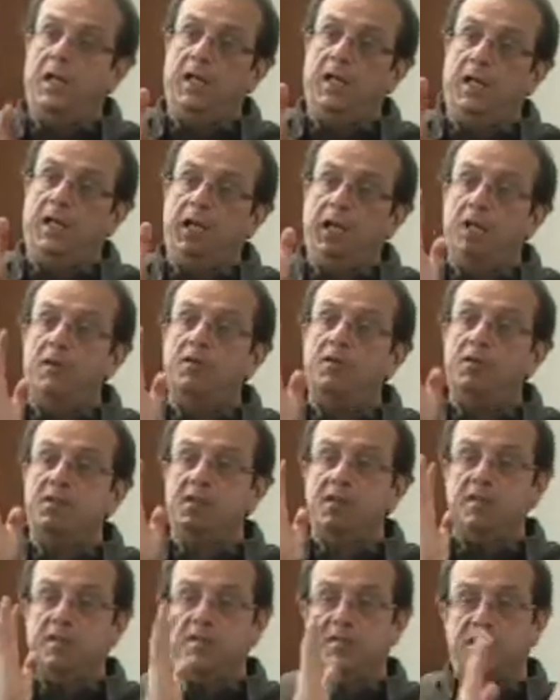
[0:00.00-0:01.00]
here is
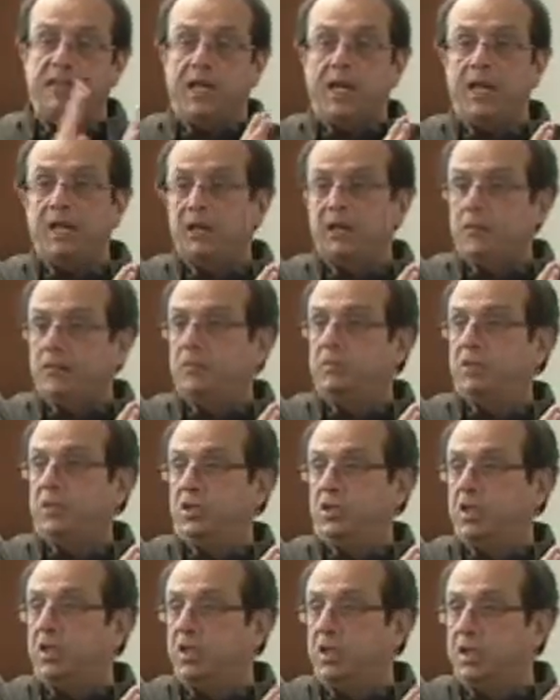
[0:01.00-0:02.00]
the state of the
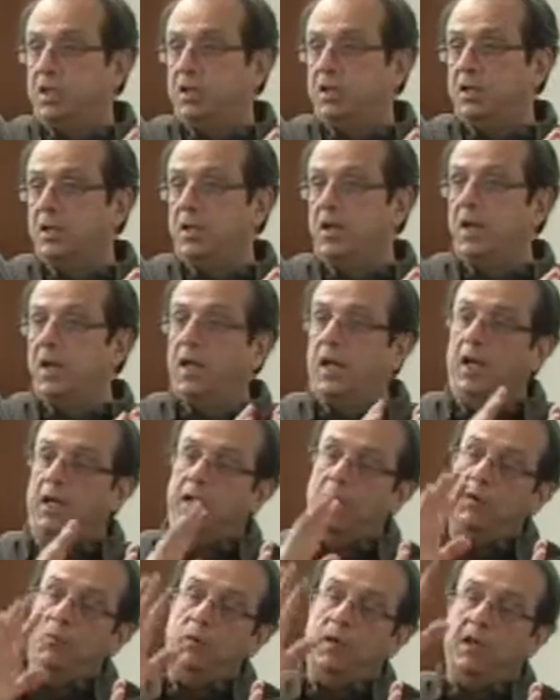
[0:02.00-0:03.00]
machine, and
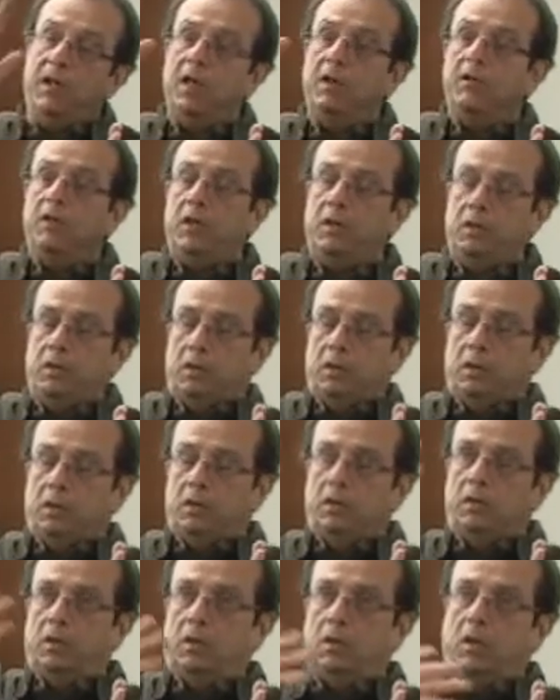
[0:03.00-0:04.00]
then we give it
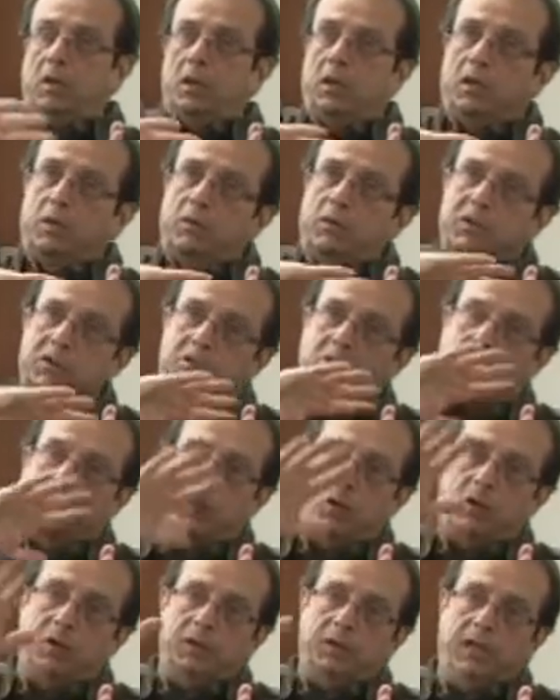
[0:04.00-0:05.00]
what's
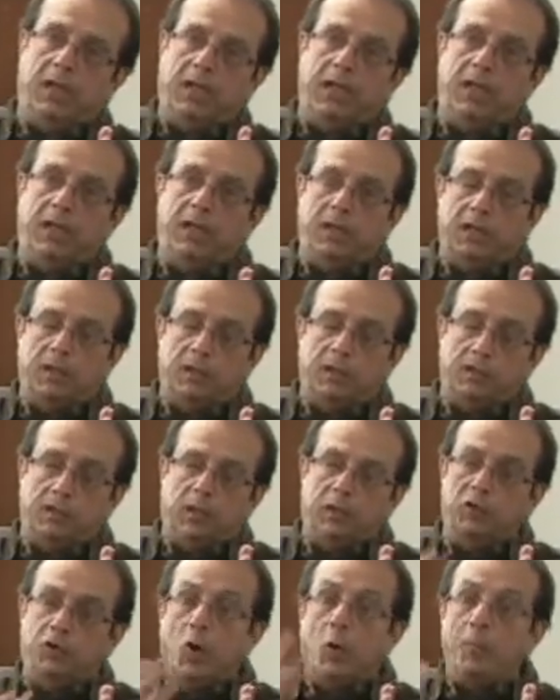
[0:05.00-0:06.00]
called
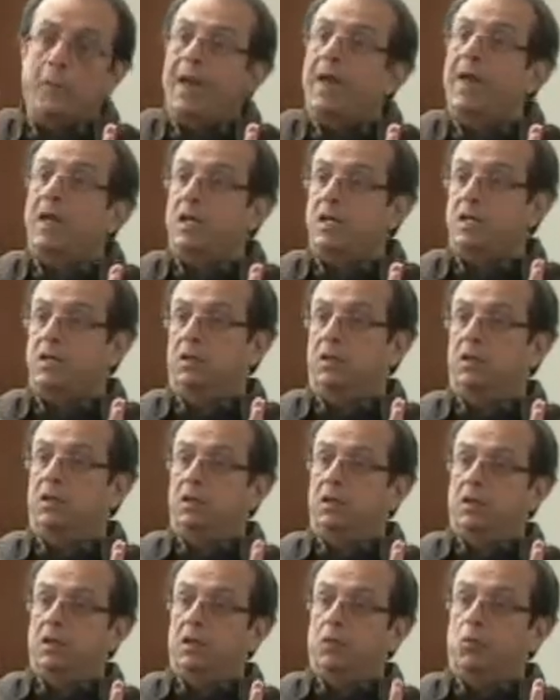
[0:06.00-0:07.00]
a domain
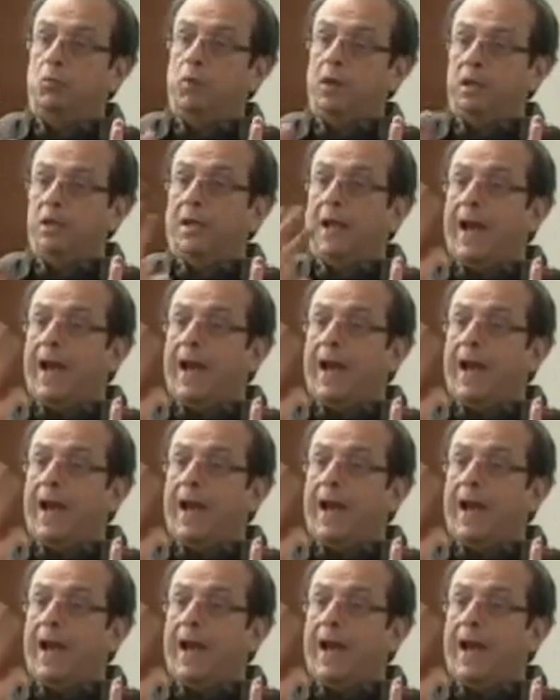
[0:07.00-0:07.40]
with